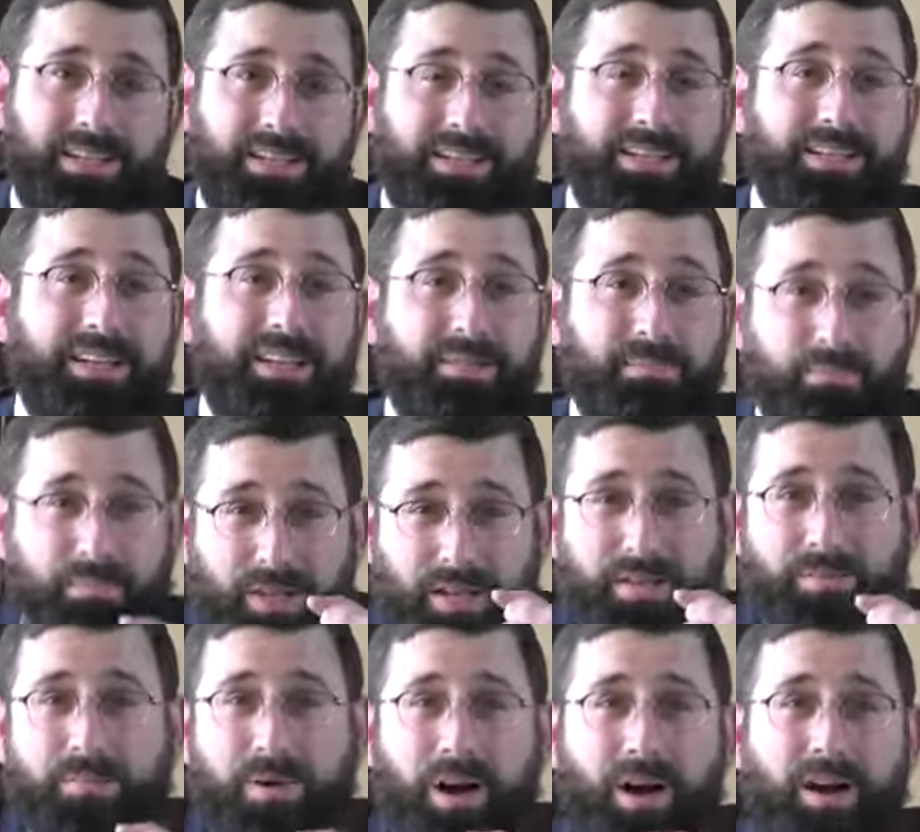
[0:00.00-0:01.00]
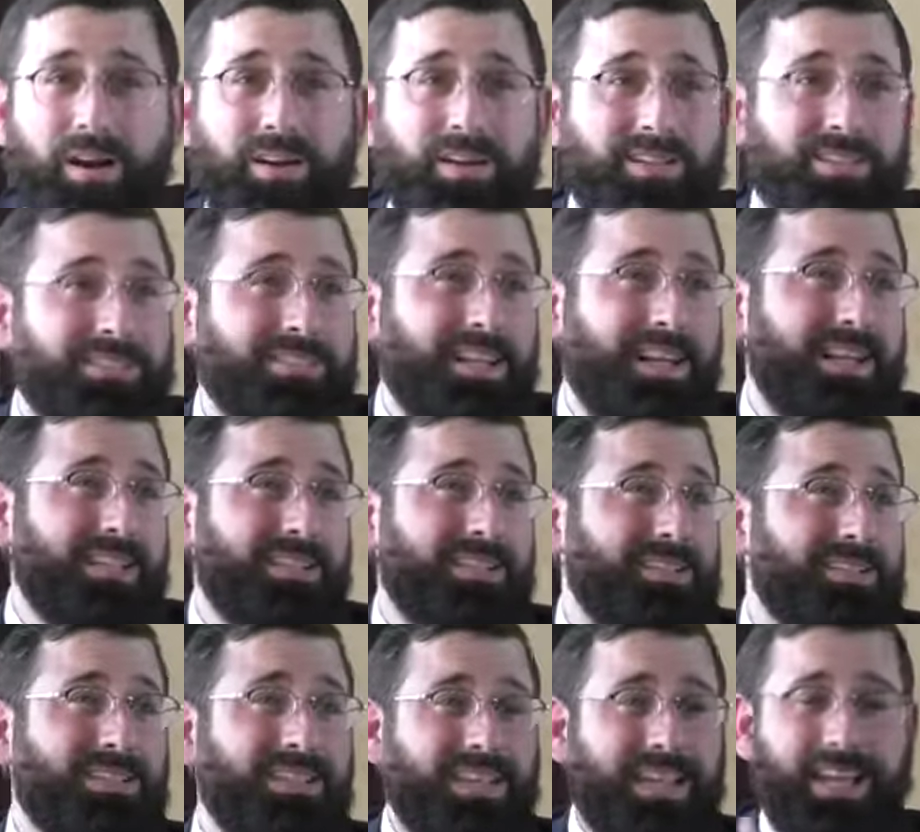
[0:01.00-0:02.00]
You need big bars that
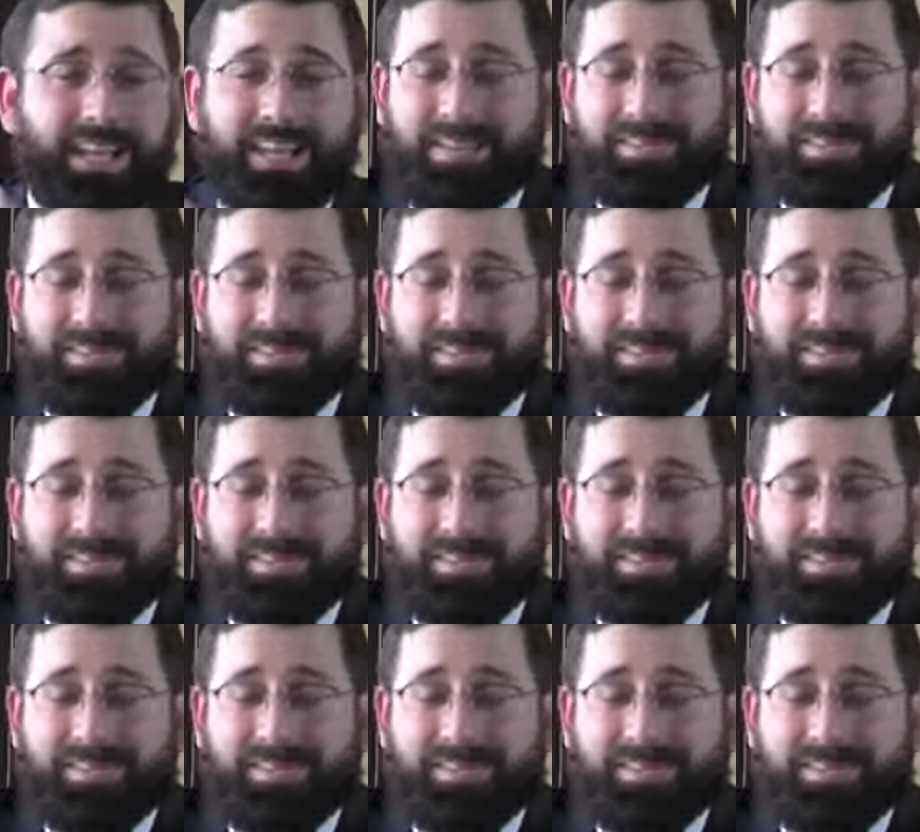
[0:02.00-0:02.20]
you can't